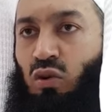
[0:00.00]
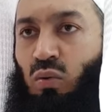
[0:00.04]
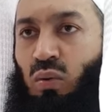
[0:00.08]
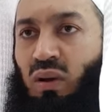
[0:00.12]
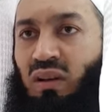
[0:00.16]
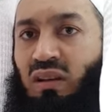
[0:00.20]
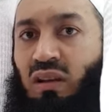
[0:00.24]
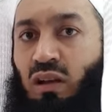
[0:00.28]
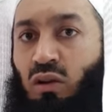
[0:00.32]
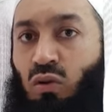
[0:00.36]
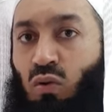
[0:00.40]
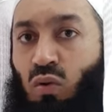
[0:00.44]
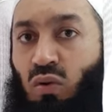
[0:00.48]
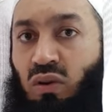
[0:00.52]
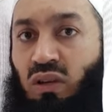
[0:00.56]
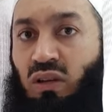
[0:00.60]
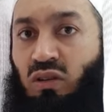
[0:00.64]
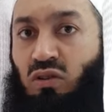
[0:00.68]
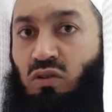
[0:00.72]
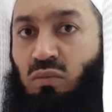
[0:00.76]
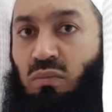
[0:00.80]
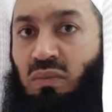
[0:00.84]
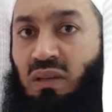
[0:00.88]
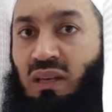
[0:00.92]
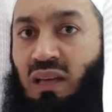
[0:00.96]
you know what,
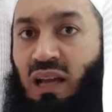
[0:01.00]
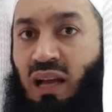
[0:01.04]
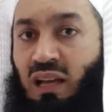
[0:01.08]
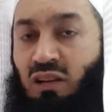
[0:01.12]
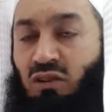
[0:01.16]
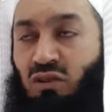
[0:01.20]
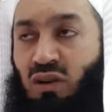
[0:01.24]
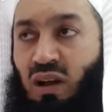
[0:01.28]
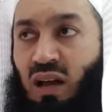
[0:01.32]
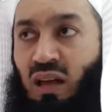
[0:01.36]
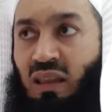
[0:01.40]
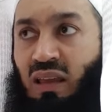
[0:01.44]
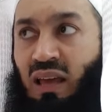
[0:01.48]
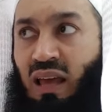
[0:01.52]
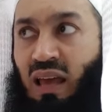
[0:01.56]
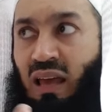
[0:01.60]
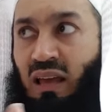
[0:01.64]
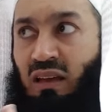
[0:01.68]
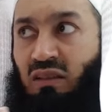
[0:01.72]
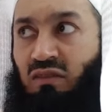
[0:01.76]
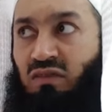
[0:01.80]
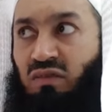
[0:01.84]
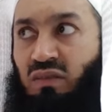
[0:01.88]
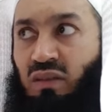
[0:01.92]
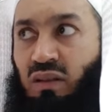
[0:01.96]
according to me, I'd rather
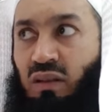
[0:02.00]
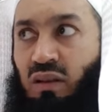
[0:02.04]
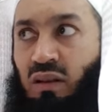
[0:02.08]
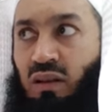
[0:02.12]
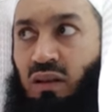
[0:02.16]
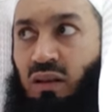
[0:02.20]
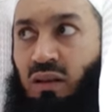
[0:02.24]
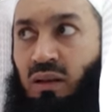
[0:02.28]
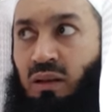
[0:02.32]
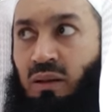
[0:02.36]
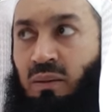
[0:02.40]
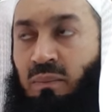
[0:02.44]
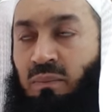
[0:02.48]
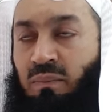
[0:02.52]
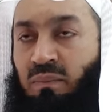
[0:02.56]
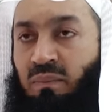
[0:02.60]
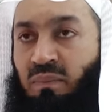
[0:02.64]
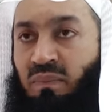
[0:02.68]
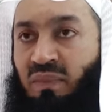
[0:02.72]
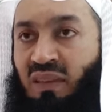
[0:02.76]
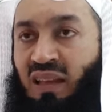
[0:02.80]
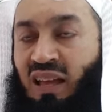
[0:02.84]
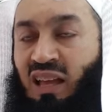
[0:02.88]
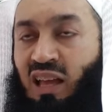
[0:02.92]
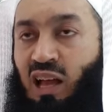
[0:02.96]
have a
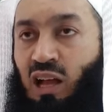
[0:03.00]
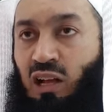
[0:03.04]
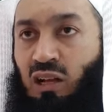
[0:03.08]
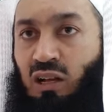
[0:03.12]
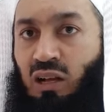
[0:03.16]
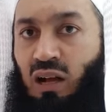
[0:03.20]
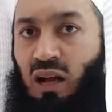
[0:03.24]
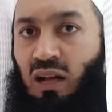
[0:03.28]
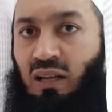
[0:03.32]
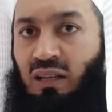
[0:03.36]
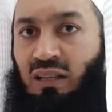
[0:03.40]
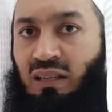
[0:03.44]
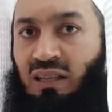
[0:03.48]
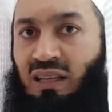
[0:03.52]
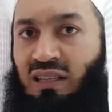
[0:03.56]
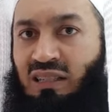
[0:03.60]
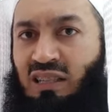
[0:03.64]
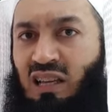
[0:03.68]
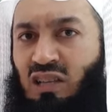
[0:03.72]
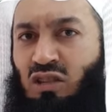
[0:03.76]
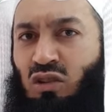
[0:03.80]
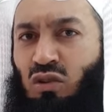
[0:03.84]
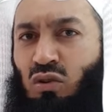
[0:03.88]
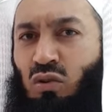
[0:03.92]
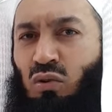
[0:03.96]
garden
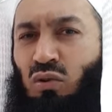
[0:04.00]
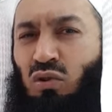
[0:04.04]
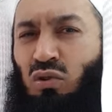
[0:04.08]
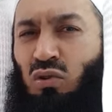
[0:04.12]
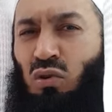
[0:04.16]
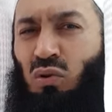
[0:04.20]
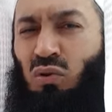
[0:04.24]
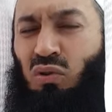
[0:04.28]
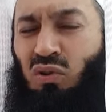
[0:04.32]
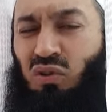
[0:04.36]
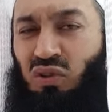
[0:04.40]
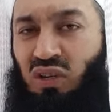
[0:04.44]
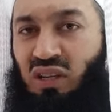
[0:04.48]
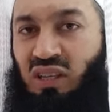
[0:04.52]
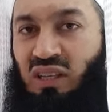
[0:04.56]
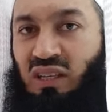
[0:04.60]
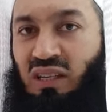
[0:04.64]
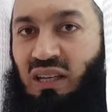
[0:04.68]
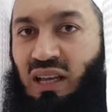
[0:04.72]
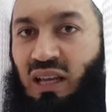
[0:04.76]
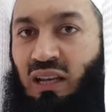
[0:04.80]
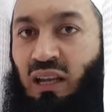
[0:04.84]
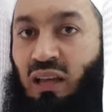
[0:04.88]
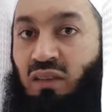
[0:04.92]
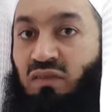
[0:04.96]
that doesn't look so
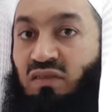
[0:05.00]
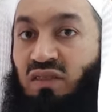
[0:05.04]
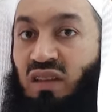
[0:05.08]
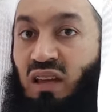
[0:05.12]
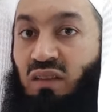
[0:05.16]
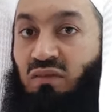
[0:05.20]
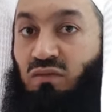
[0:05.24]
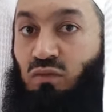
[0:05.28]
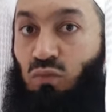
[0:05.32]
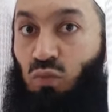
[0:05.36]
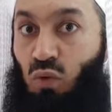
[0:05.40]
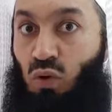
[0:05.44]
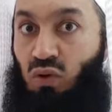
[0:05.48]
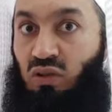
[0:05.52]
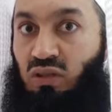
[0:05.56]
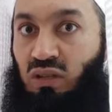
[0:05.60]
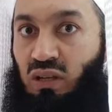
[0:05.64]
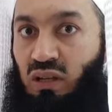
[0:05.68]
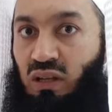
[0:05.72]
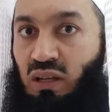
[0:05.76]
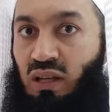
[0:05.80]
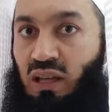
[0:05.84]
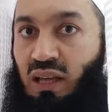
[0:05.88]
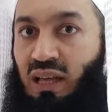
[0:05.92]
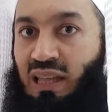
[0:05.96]
green and I've saved
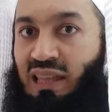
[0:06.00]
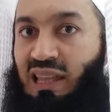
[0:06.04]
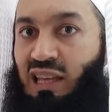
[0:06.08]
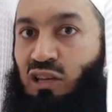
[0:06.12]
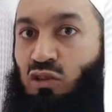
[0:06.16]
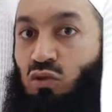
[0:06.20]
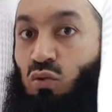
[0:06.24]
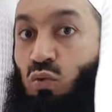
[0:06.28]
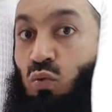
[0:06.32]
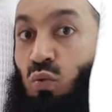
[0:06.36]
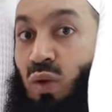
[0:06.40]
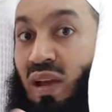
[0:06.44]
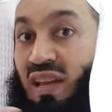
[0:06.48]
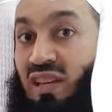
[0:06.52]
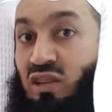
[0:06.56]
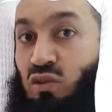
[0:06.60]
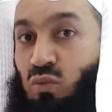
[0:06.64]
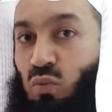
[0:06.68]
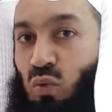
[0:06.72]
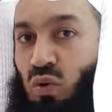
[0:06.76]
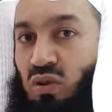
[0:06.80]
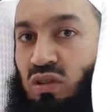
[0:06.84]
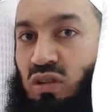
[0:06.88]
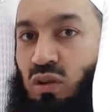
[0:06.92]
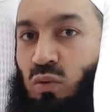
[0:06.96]
water than to
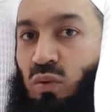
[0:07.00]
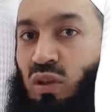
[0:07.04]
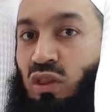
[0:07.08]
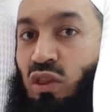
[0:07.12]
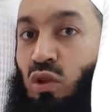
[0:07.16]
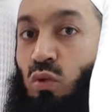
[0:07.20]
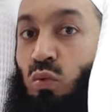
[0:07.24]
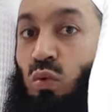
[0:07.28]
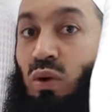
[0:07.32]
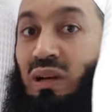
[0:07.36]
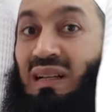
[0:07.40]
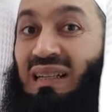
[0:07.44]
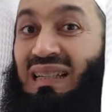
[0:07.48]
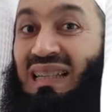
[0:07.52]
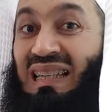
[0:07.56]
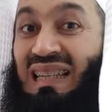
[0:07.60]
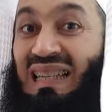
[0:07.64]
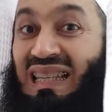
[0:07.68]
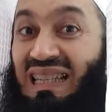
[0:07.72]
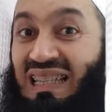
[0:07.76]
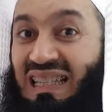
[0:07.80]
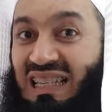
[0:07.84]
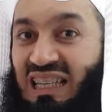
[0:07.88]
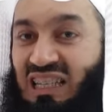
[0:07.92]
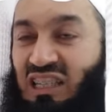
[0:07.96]
waste water when the world
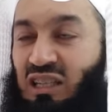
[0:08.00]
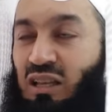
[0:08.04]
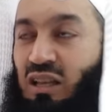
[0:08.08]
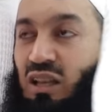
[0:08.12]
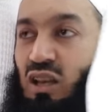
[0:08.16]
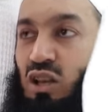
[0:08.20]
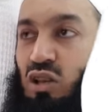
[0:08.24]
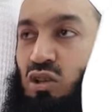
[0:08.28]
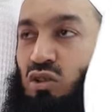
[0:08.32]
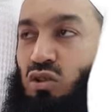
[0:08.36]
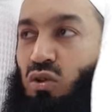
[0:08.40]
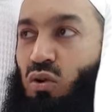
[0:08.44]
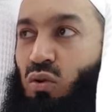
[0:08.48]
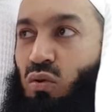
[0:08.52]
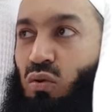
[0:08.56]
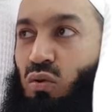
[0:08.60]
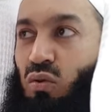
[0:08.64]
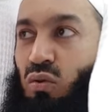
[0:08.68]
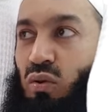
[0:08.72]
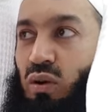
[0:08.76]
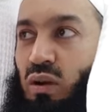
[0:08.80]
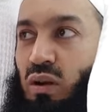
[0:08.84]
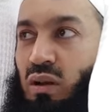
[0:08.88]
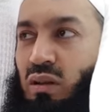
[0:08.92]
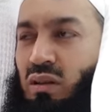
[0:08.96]
needs it.
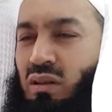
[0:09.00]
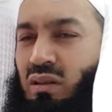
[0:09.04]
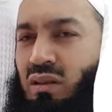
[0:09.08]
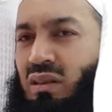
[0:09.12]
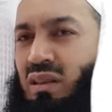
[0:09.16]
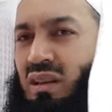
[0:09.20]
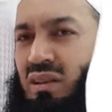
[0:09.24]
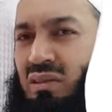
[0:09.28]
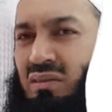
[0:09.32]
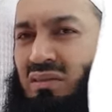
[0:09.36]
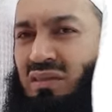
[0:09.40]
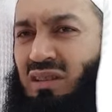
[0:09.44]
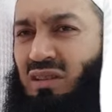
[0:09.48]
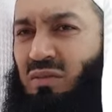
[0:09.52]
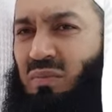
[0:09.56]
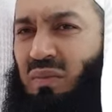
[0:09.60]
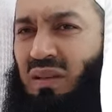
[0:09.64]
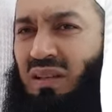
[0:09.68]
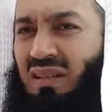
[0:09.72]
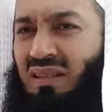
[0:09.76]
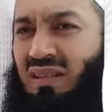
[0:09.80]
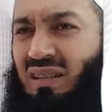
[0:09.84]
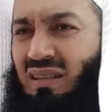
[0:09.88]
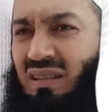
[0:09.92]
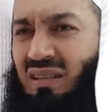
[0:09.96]
So, you know, they looked at
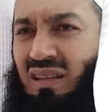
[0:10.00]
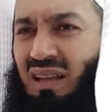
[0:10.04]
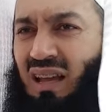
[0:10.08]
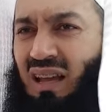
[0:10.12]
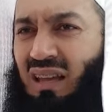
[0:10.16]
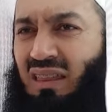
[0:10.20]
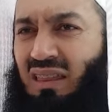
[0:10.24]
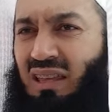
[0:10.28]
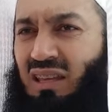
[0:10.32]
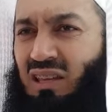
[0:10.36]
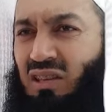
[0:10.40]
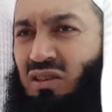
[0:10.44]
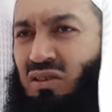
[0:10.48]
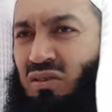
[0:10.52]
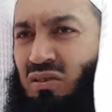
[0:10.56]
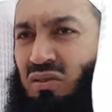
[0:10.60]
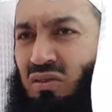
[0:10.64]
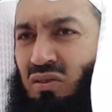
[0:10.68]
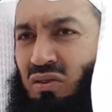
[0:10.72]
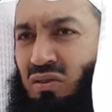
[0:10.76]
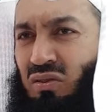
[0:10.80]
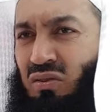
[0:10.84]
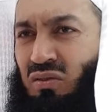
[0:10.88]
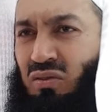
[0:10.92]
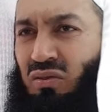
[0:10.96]
me and said, I think,
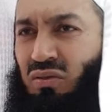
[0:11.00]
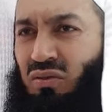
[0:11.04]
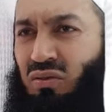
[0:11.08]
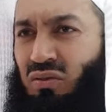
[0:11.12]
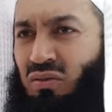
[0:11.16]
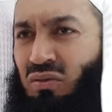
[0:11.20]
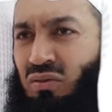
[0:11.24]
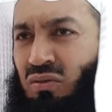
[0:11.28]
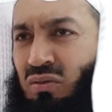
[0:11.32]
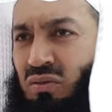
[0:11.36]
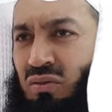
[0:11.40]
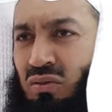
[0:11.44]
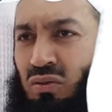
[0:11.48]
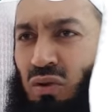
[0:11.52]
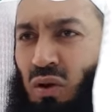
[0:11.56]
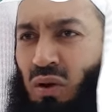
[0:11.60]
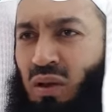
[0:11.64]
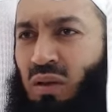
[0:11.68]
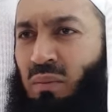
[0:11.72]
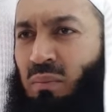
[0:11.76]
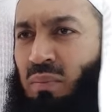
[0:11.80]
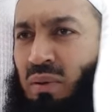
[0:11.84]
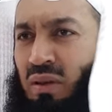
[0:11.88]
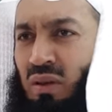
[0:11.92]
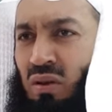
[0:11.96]
you know, you're
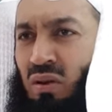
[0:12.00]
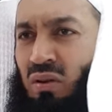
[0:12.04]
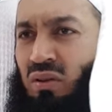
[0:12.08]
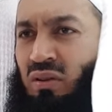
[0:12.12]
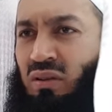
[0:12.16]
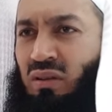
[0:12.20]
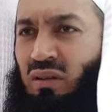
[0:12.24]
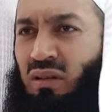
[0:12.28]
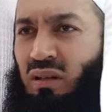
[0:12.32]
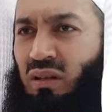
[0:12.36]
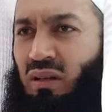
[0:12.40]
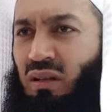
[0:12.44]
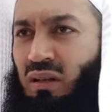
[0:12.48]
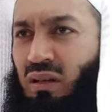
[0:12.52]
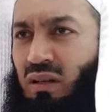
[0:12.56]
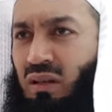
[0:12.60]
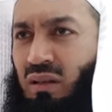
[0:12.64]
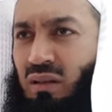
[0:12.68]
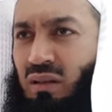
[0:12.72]
going beyond,